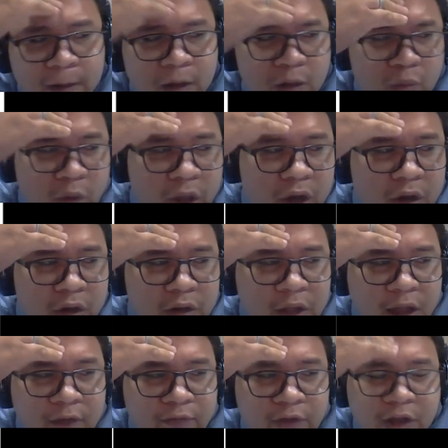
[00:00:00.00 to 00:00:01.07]
where
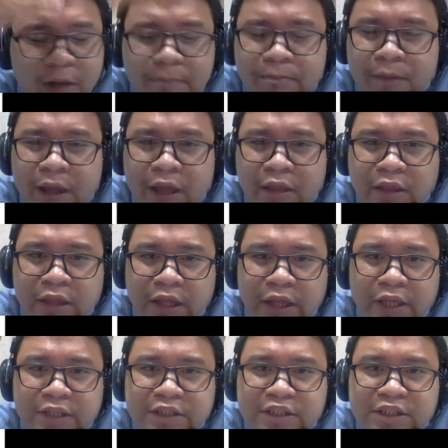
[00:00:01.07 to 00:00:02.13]
the African plate
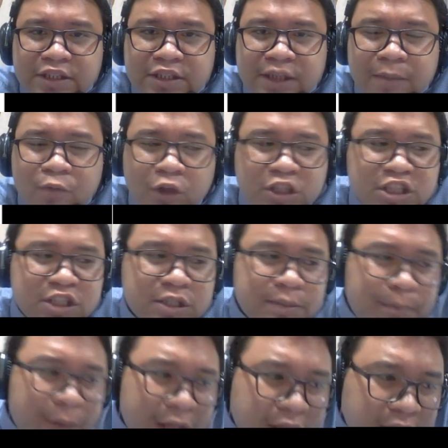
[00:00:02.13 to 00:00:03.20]
is somewhat
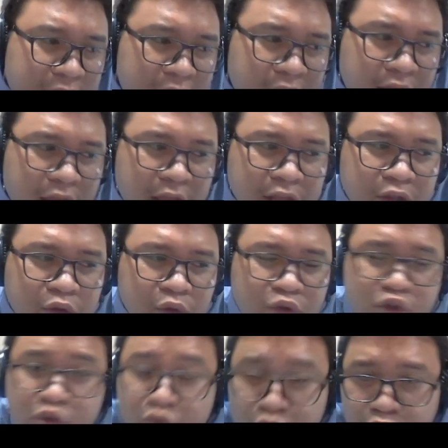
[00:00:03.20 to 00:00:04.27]
splitting into
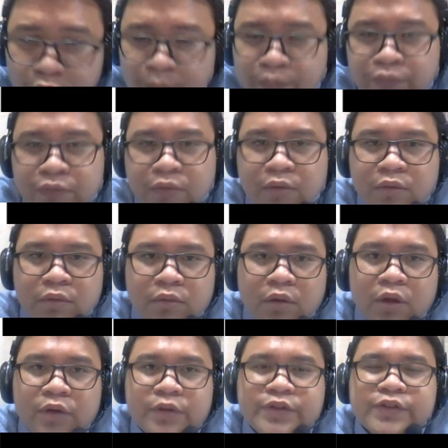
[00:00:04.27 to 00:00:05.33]
two
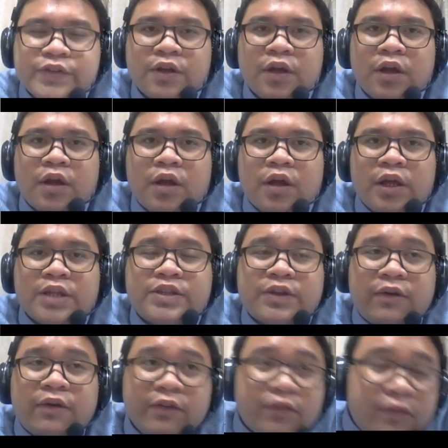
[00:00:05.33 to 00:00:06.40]
because it's
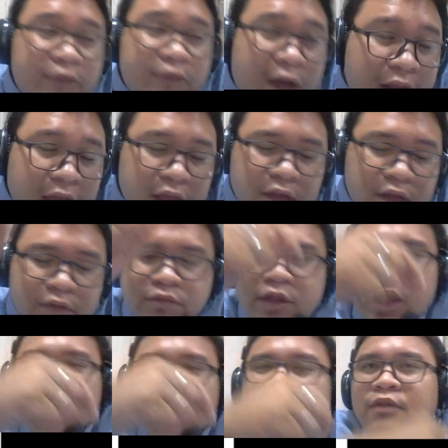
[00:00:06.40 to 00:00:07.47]
a rift valley.
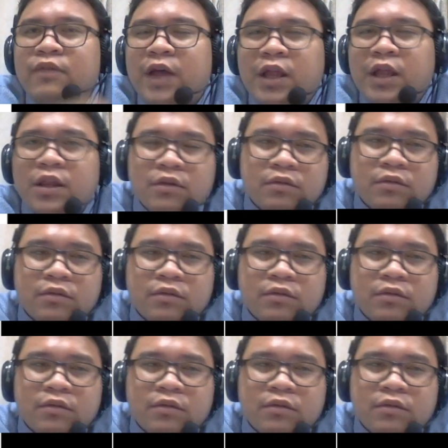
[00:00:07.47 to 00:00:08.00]
Take note of that.